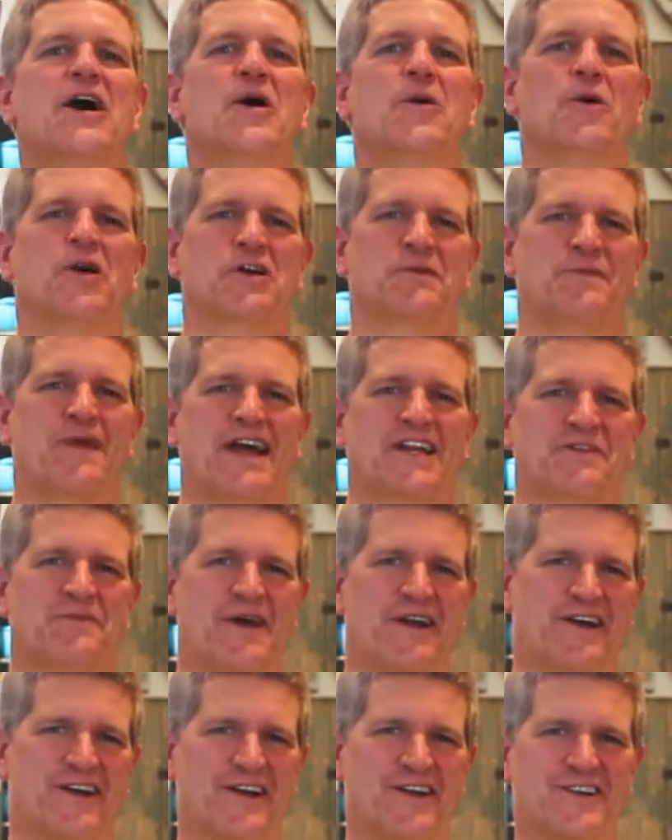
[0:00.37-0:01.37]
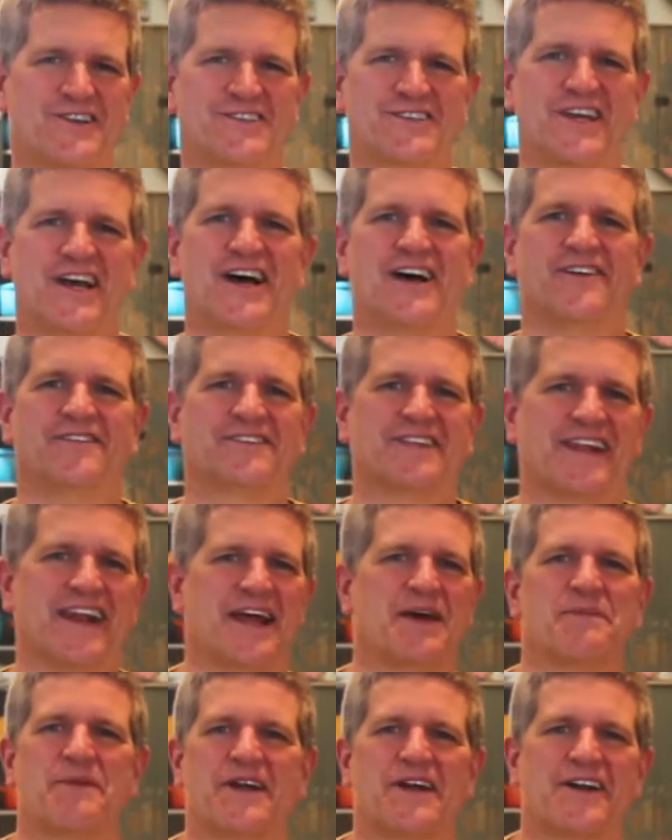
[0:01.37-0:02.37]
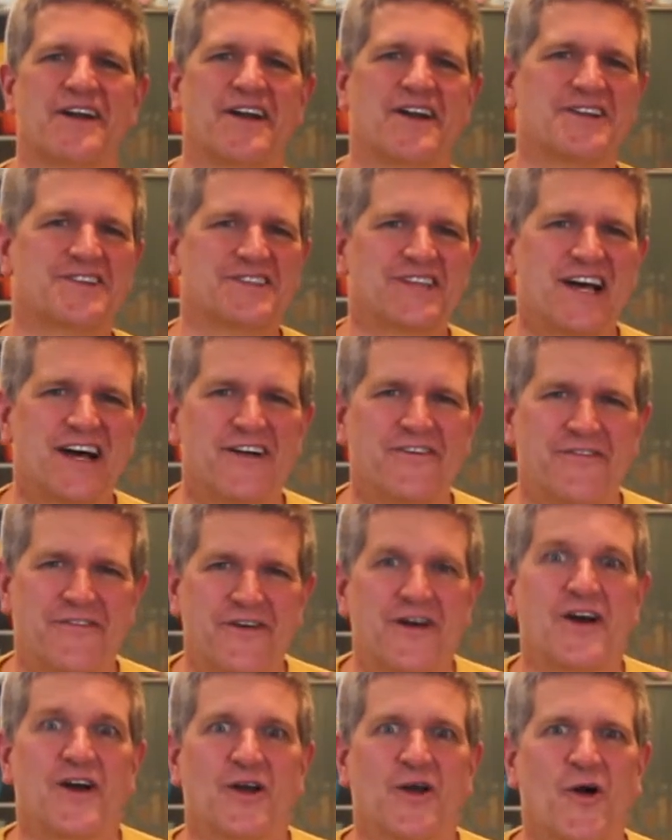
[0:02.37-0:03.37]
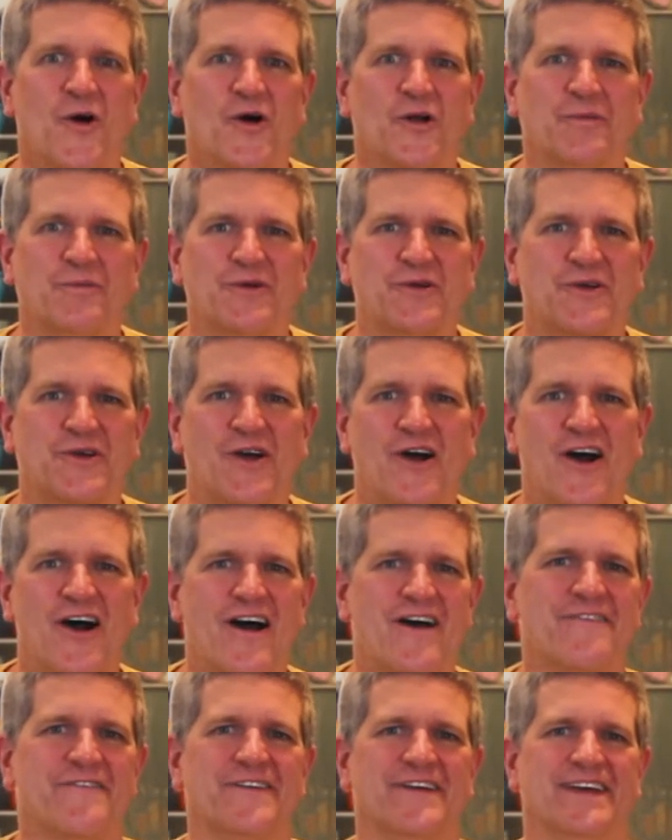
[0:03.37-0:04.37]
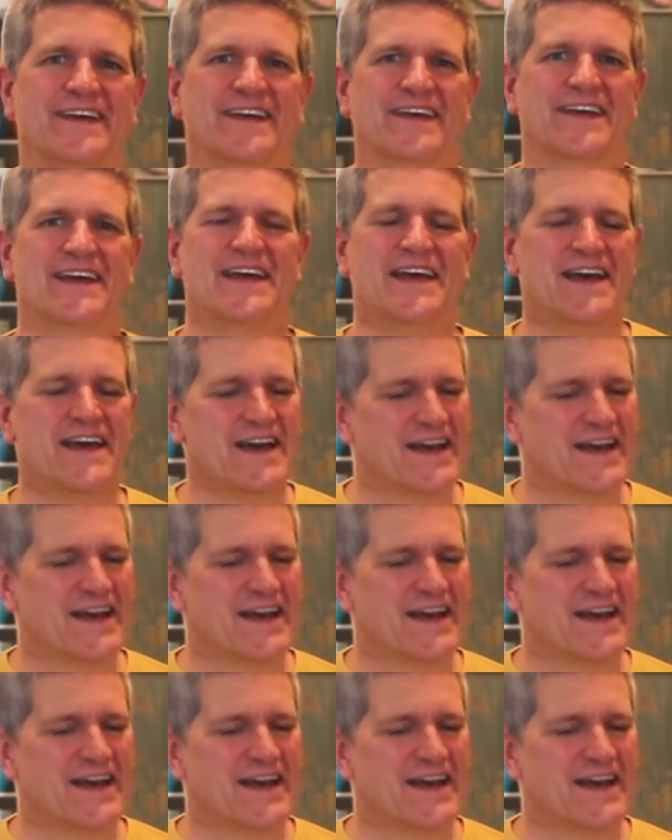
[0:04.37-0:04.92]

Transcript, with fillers: Welcome back to Better Done Yourself. Today I'm Better Done Yourself, cold brew coffee.